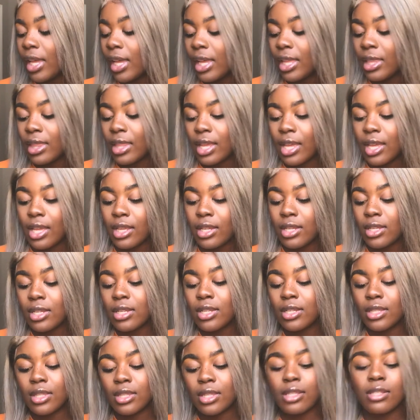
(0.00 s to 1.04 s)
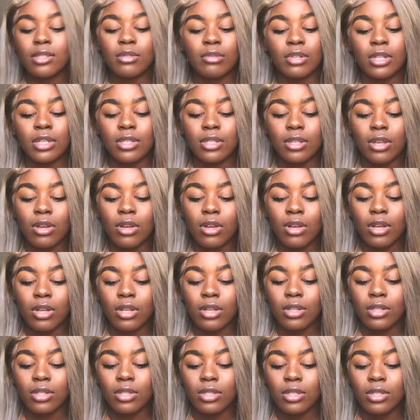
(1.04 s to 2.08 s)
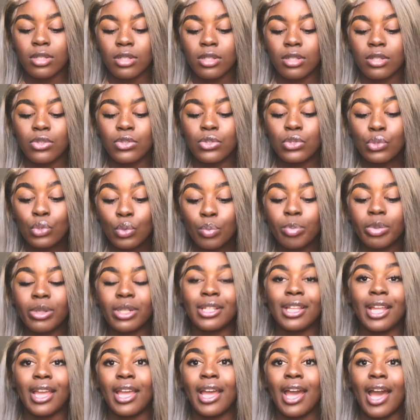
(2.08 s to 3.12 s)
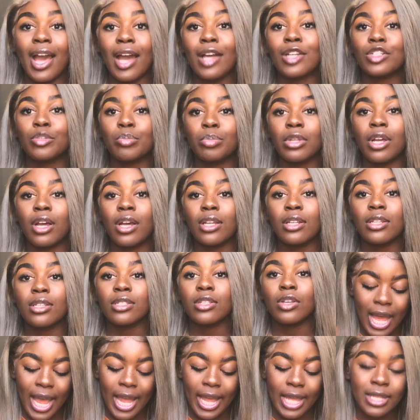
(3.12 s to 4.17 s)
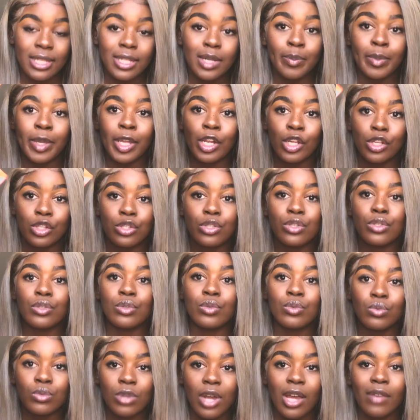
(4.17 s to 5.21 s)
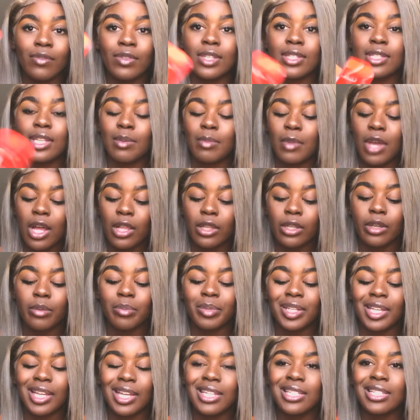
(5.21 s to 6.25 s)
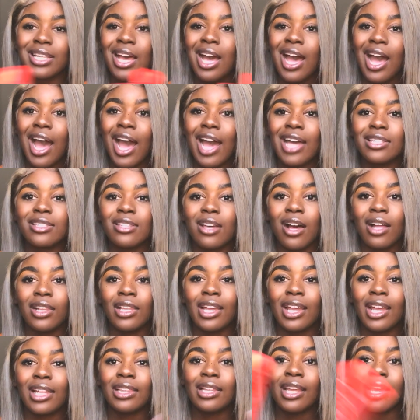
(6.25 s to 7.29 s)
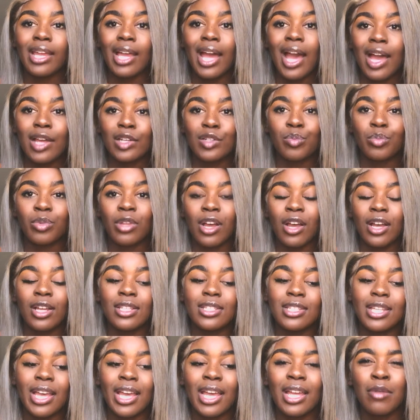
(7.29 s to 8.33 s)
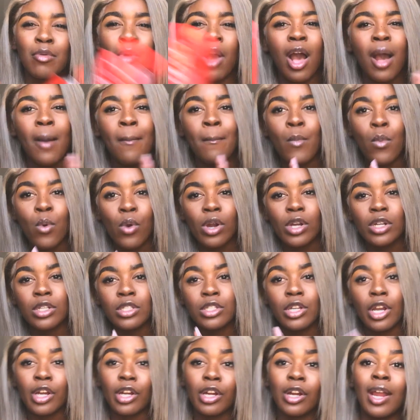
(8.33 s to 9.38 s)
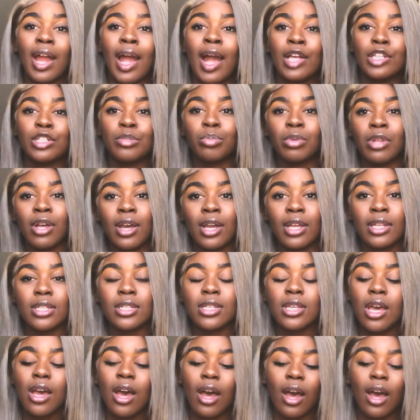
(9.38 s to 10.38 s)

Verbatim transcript: and then this one is called super light ash blonde. So I ended up getting two, not of the same color, because I saw like a light ash blonde and a more darker ash blonde